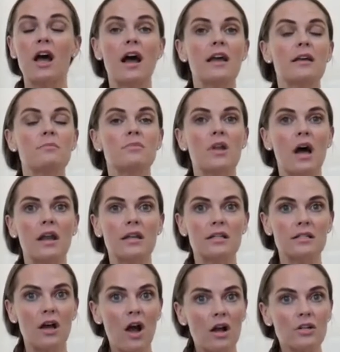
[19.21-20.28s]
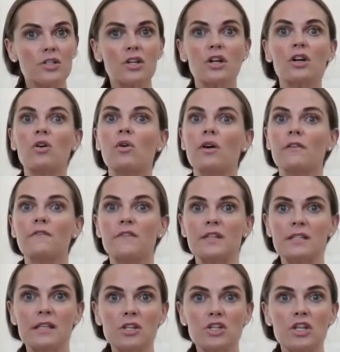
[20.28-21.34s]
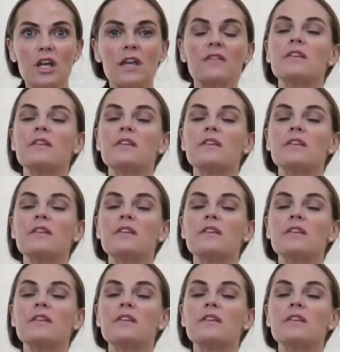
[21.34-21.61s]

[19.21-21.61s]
I am not a doctor or a physician.